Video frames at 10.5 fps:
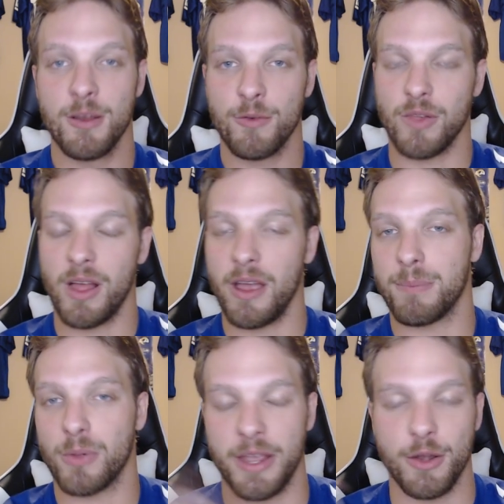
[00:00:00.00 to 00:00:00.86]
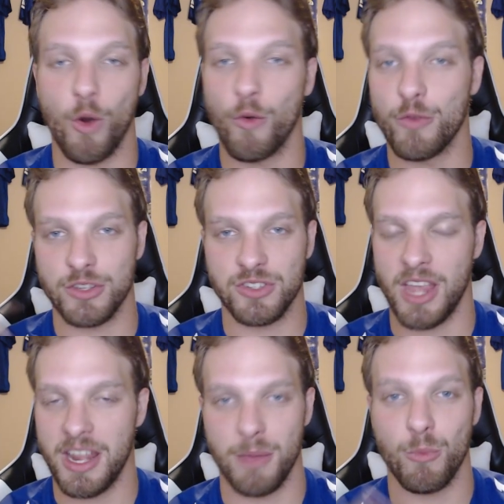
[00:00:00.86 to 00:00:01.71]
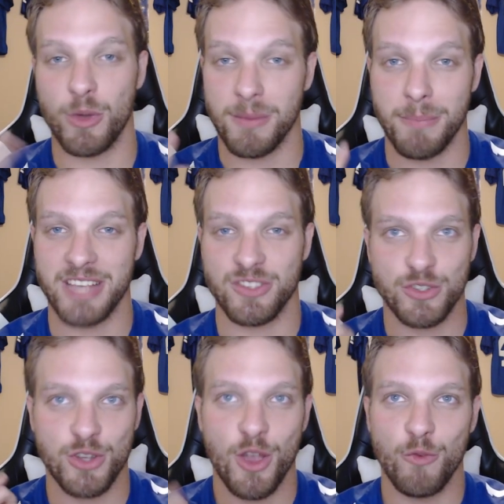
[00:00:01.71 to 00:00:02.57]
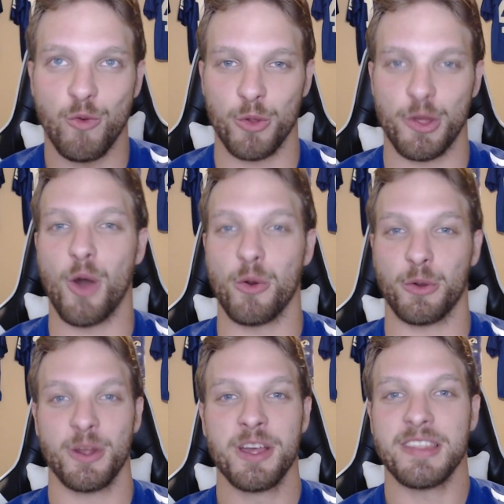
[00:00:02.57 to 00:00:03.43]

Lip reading: fly a plane over the stadium with a message for the owner.